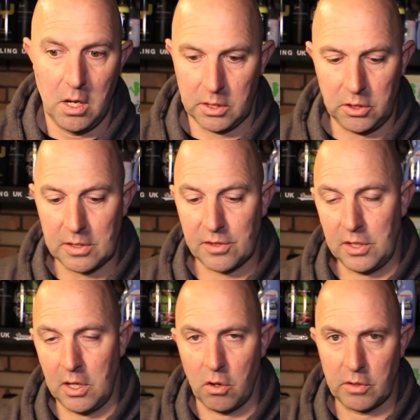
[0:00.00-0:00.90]
I'd like to
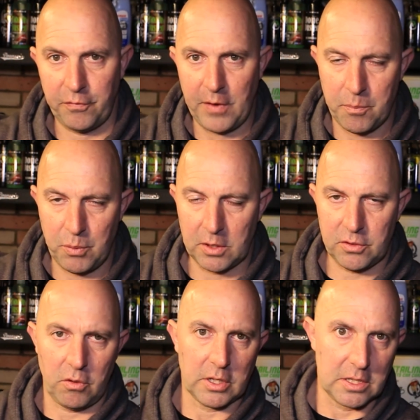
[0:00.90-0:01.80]
see it on a fabric.
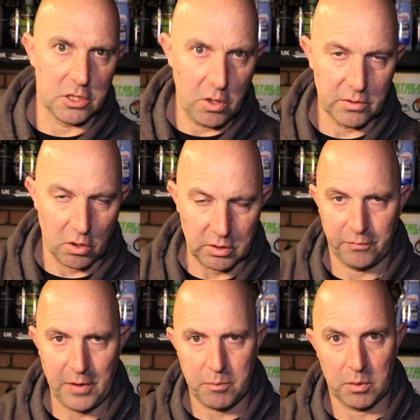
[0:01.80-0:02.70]
Sorry I didn't use it on the
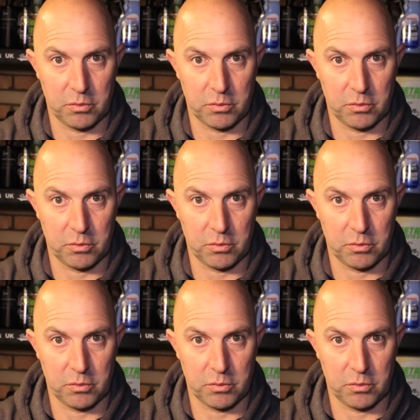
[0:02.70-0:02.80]
fabric,